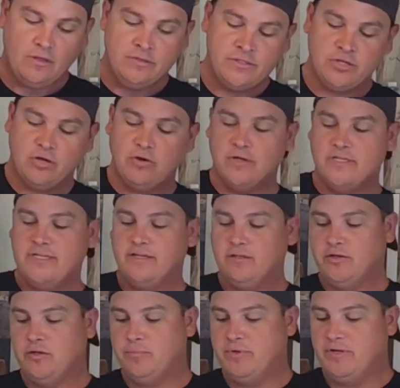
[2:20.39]
So I did a
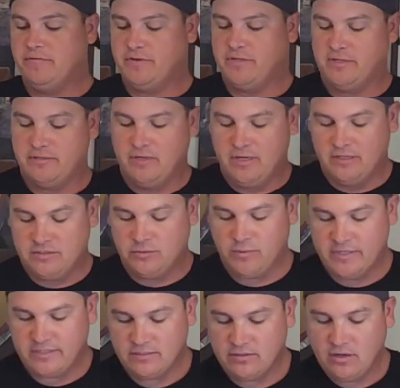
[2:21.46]
little bit of a, a
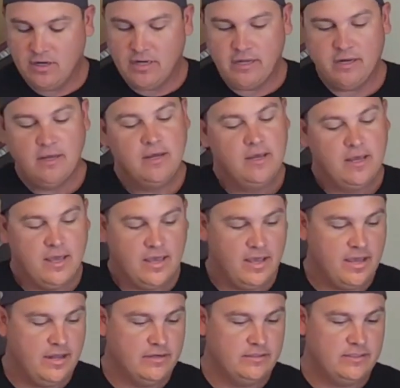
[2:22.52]
twist on it,
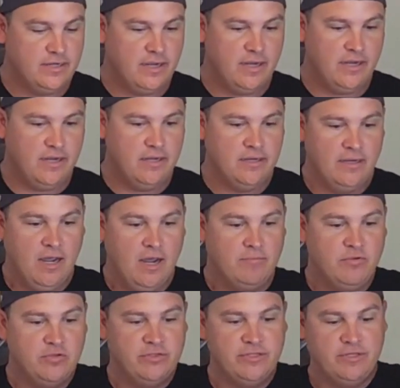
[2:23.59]
and uh,
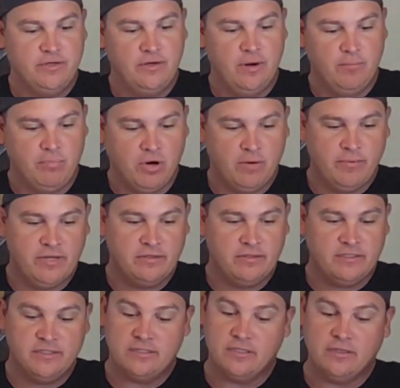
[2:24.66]
I'm using bourbon
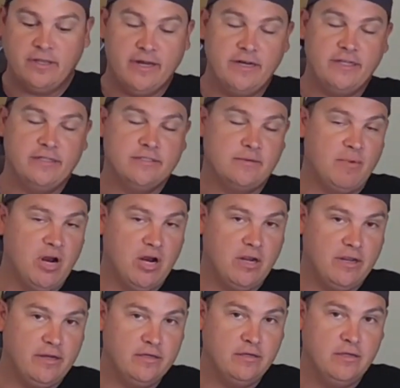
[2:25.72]
since the lady is
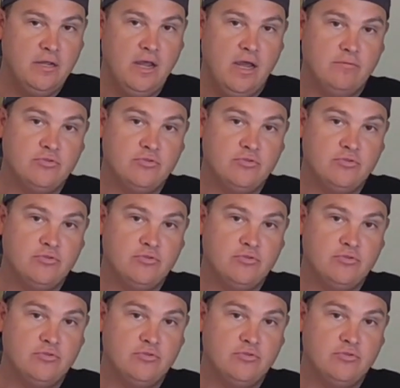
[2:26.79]
American.